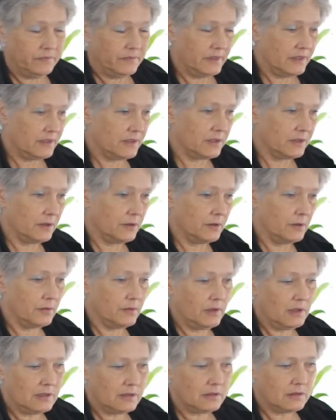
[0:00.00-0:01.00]
So
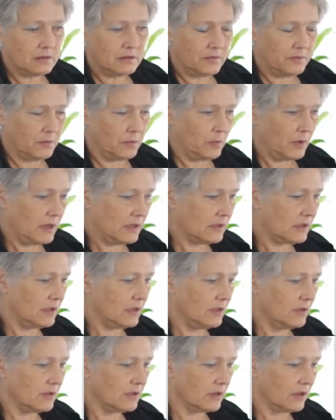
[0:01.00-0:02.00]
that's different ways to
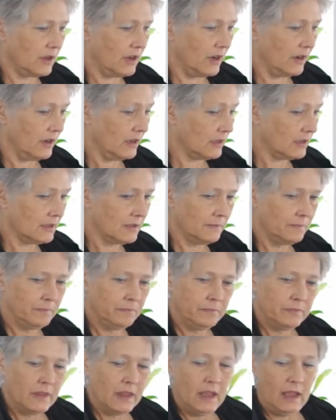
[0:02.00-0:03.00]
use the carrots.
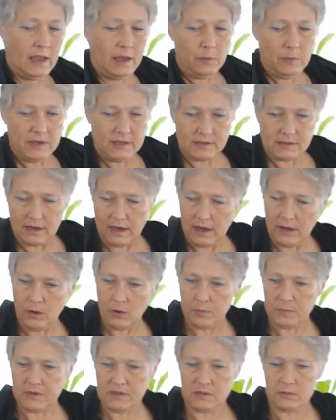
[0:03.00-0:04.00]
Anyways, I
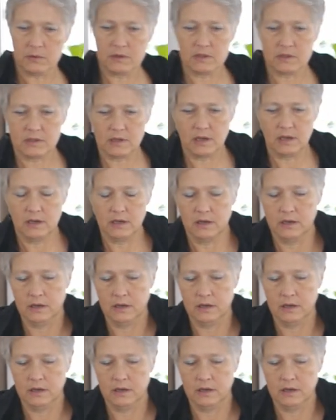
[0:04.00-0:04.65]
hope this was